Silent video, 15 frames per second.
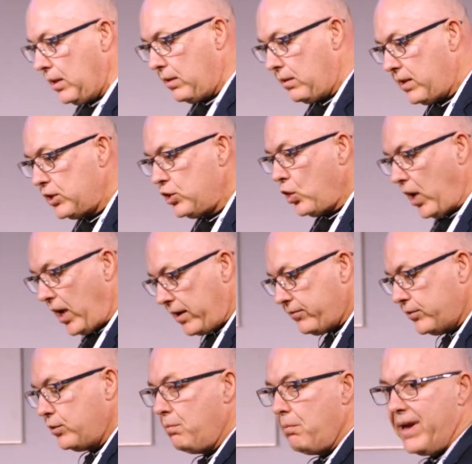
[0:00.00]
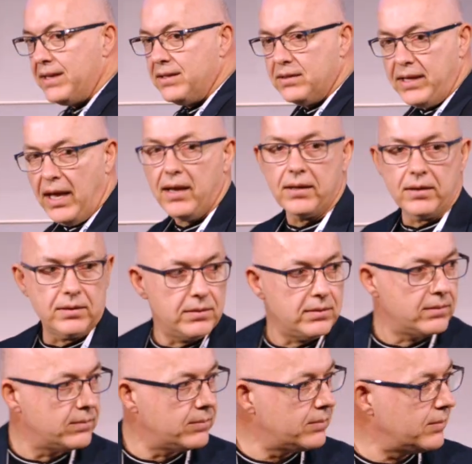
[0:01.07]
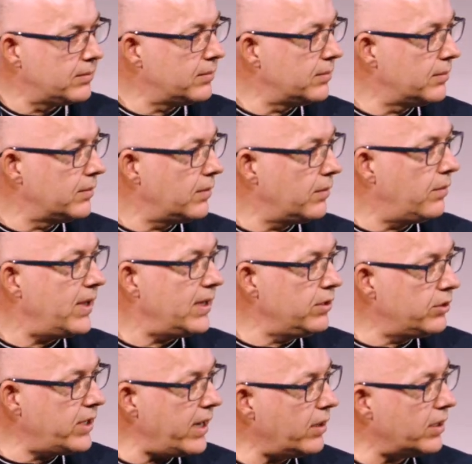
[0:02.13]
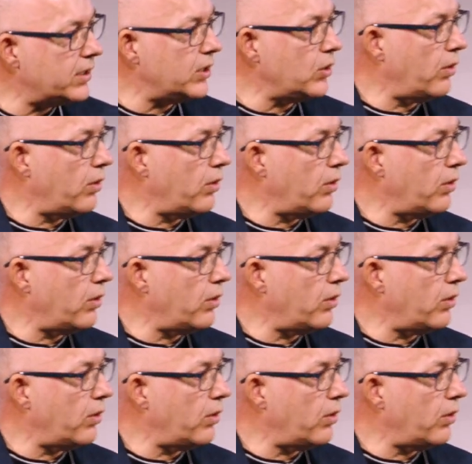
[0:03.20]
that you have to maintain the integrity